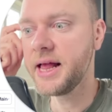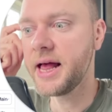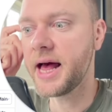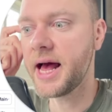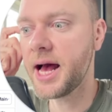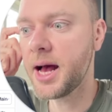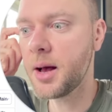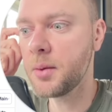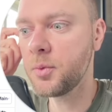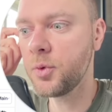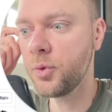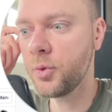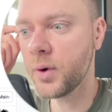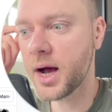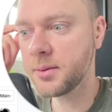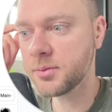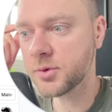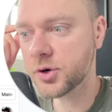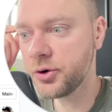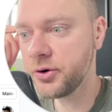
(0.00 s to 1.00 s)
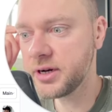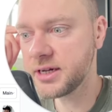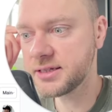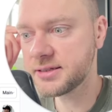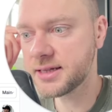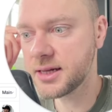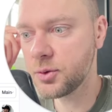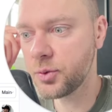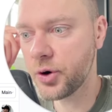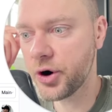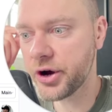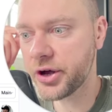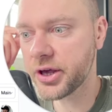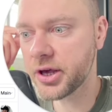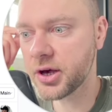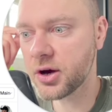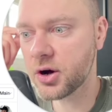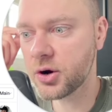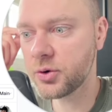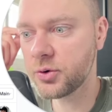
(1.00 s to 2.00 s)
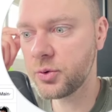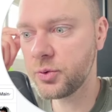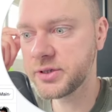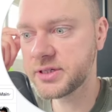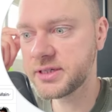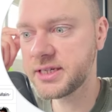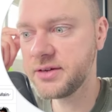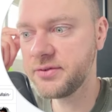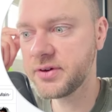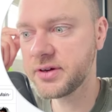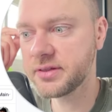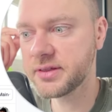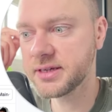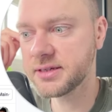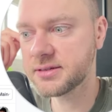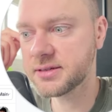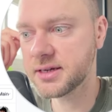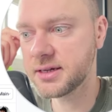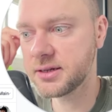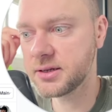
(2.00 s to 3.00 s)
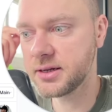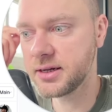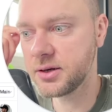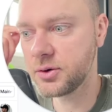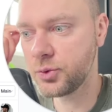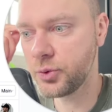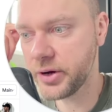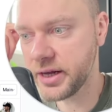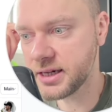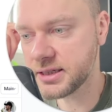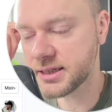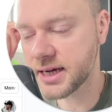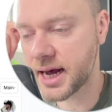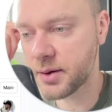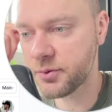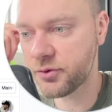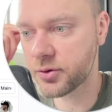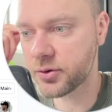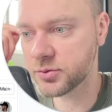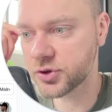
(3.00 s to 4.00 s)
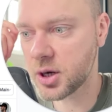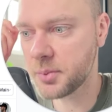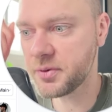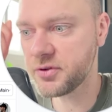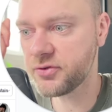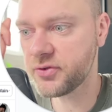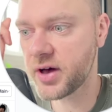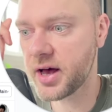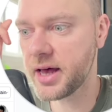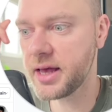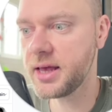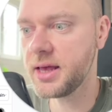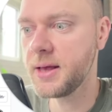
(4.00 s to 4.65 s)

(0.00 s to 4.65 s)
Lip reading: I'm currently still working on receiving this in real time from Shopify.